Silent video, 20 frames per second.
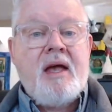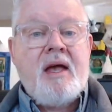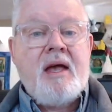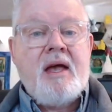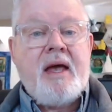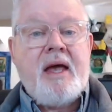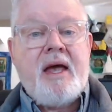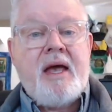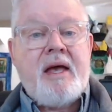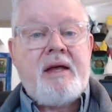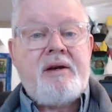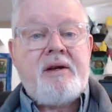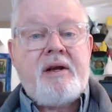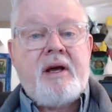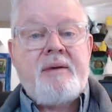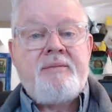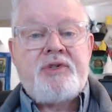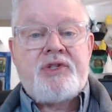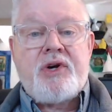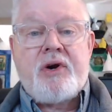And
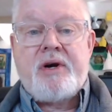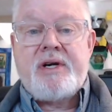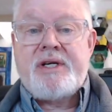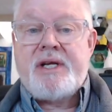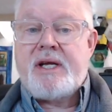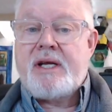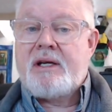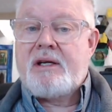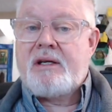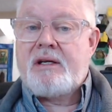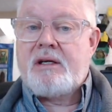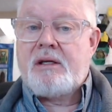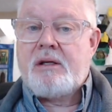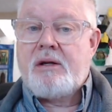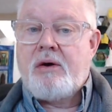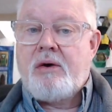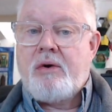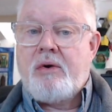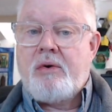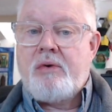I'm starting to get a little
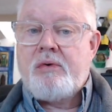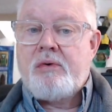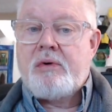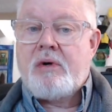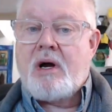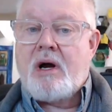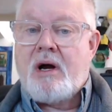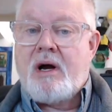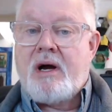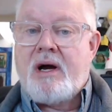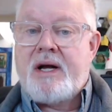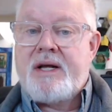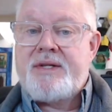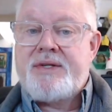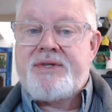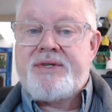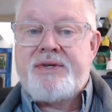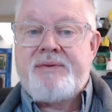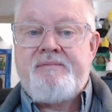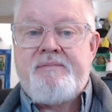low on
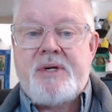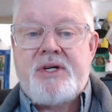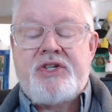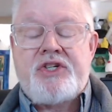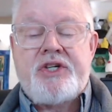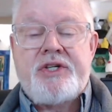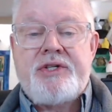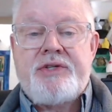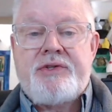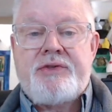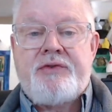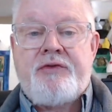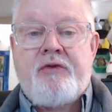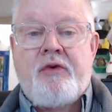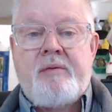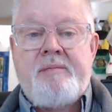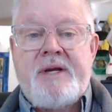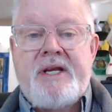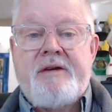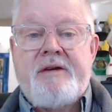submissions for me to